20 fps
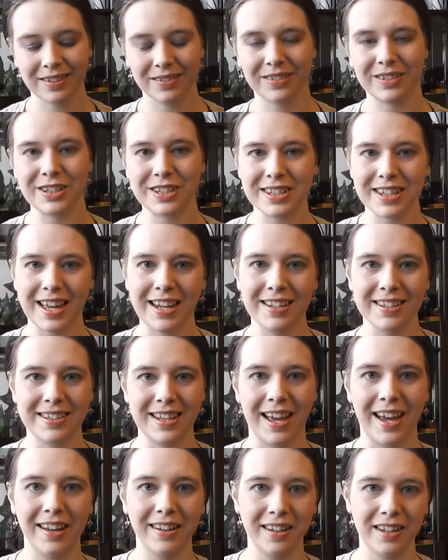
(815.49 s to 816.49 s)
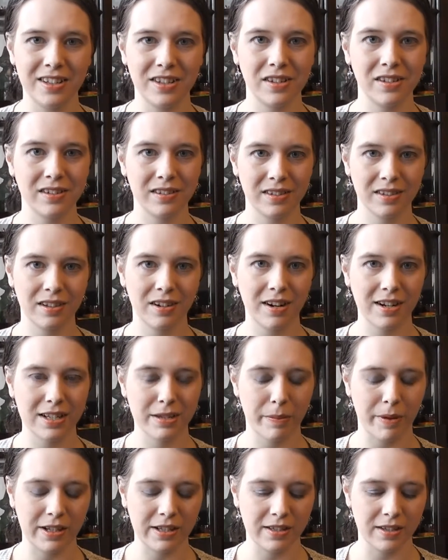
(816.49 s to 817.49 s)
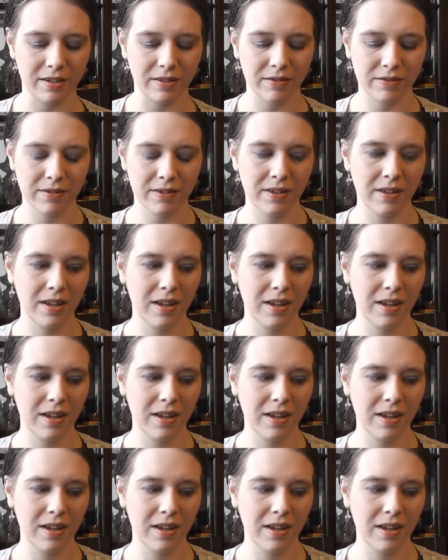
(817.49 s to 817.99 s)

which is kind of sad because they're expensive.